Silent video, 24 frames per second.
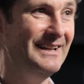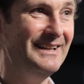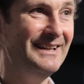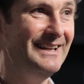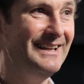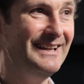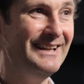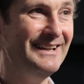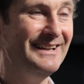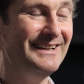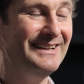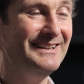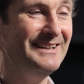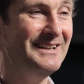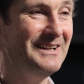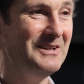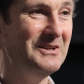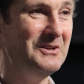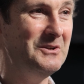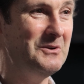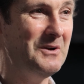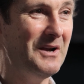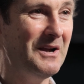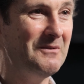and here
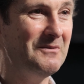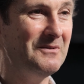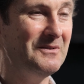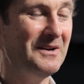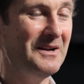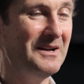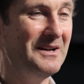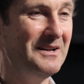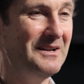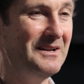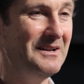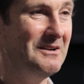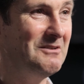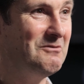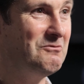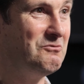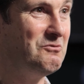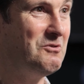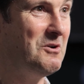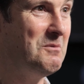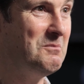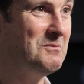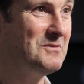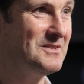you have
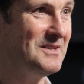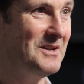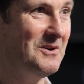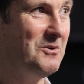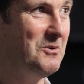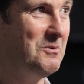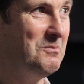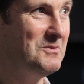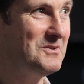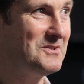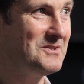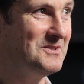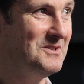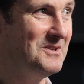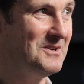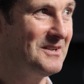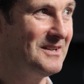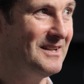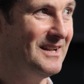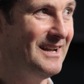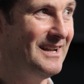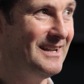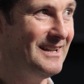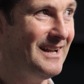rooms that almost
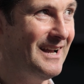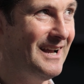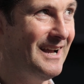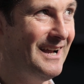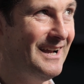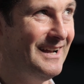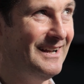look like